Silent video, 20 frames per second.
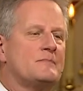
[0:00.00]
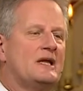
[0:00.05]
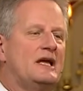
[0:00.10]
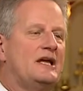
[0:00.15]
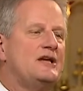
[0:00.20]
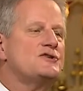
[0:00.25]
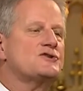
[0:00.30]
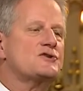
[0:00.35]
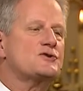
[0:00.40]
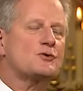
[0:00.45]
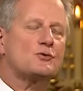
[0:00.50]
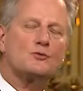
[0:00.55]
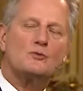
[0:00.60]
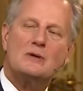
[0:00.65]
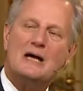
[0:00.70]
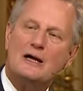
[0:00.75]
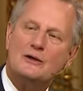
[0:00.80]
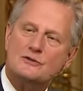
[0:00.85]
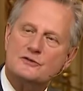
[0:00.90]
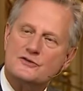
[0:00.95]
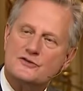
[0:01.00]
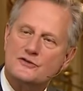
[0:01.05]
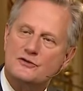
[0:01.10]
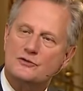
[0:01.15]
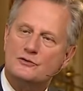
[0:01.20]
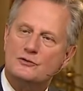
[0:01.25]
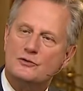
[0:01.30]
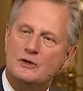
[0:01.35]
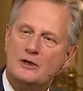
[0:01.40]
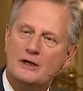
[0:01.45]
He surrounds
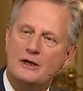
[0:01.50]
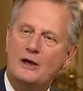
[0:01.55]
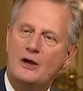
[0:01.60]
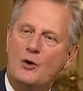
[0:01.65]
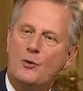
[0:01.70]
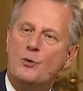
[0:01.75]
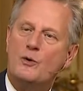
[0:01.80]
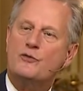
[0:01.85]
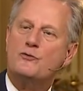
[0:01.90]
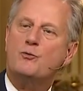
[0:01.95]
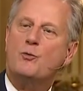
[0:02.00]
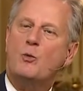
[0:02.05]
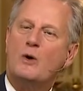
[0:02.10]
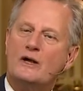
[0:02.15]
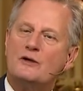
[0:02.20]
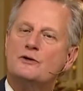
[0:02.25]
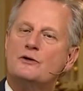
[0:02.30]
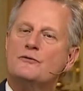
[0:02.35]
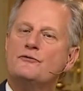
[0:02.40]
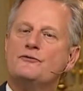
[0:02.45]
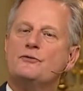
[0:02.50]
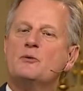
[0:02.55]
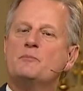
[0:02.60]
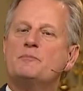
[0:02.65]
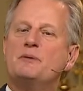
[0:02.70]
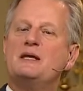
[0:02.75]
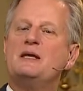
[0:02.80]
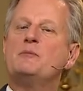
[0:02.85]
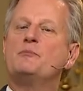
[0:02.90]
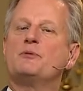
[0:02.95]
you with wonderful
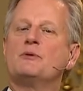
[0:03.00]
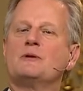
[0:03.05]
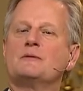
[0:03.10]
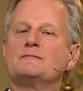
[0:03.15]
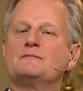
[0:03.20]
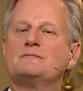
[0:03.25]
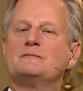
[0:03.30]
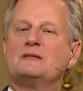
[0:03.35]
people